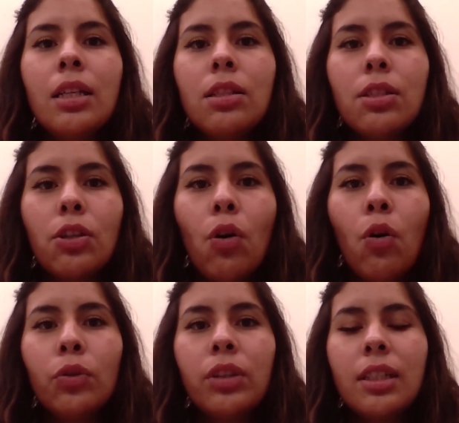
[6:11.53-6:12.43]

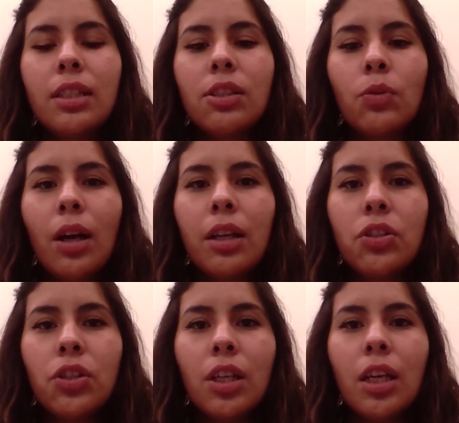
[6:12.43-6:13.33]
So this
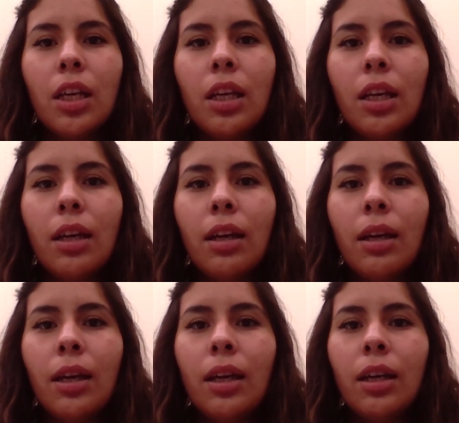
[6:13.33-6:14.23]
strategy
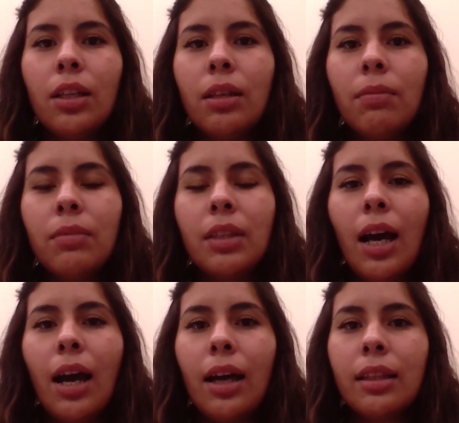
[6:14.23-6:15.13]

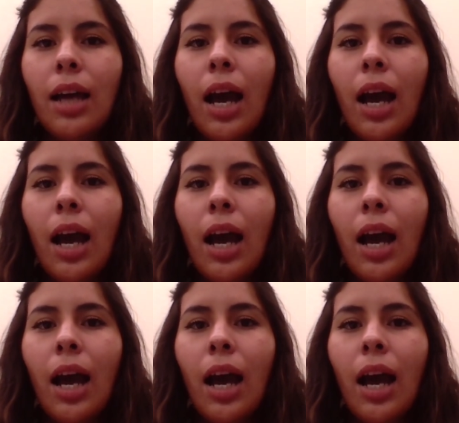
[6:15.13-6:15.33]
that